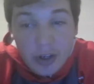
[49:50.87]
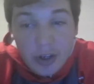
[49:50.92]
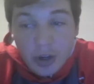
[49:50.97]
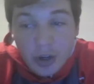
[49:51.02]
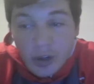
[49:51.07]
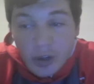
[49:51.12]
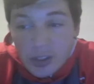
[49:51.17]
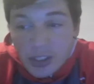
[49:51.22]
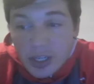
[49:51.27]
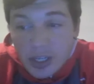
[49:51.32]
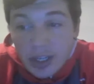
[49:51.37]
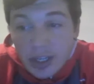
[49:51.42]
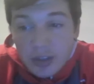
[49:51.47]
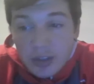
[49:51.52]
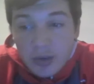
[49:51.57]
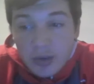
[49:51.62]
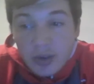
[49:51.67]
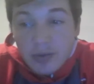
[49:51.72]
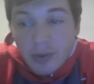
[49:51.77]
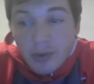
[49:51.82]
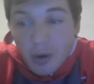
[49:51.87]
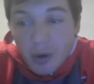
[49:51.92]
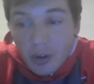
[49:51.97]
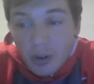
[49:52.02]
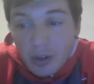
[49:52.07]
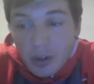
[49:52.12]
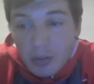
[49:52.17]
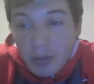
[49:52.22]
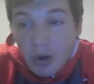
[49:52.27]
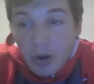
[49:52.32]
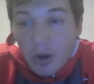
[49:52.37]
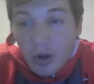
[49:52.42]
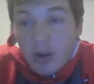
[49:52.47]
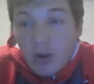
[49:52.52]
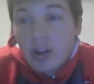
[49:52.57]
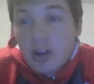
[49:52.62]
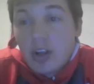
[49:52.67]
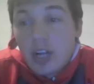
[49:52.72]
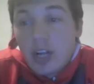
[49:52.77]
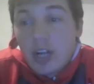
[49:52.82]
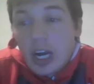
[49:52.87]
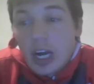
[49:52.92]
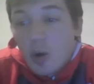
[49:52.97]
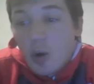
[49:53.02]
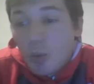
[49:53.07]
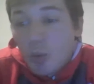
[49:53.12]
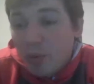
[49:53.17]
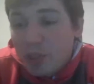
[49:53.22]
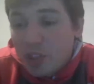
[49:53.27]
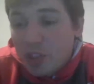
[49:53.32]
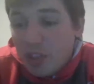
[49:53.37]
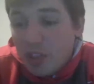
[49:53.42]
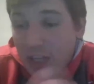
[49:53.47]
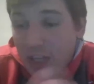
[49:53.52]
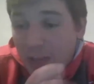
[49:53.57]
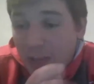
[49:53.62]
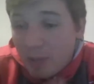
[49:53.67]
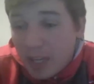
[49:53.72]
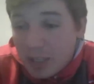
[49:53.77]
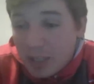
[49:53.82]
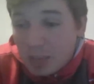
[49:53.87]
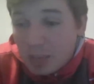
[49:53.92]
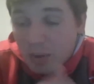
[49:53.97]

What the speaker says: cross country, volleyball. We'll make sure to keep you guys